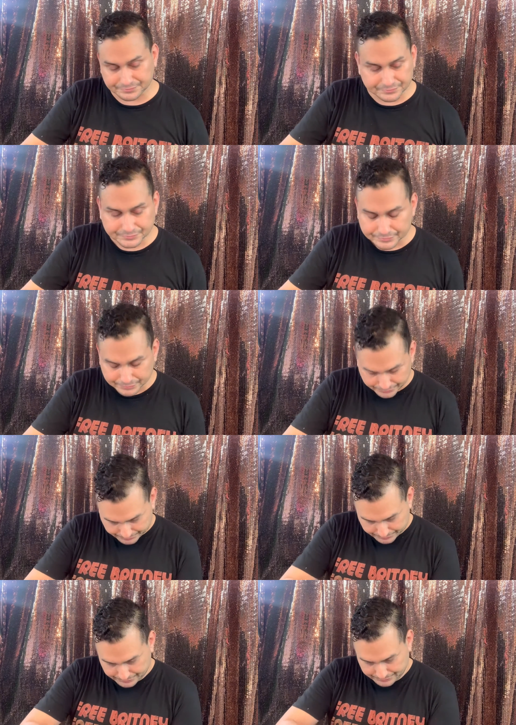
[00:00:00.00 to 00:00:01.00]

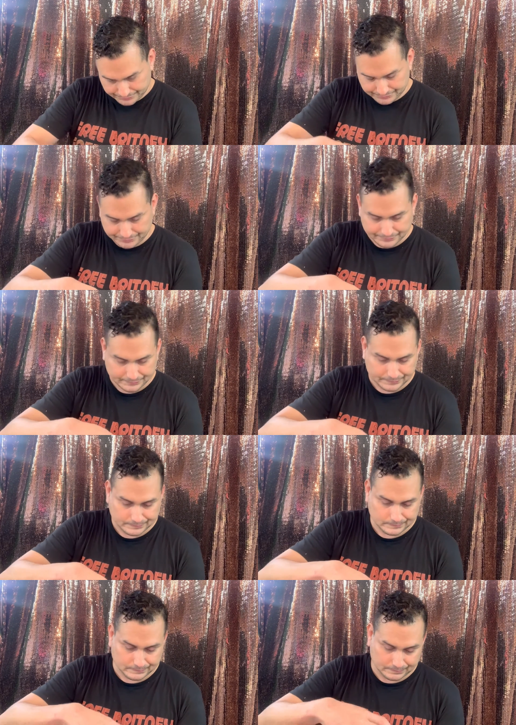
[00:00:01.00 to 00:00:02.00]

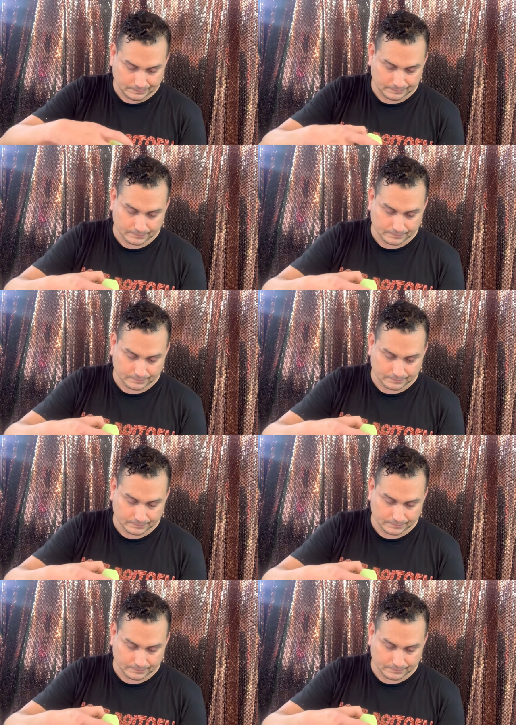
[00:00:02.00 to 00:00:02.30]
Nothing is said.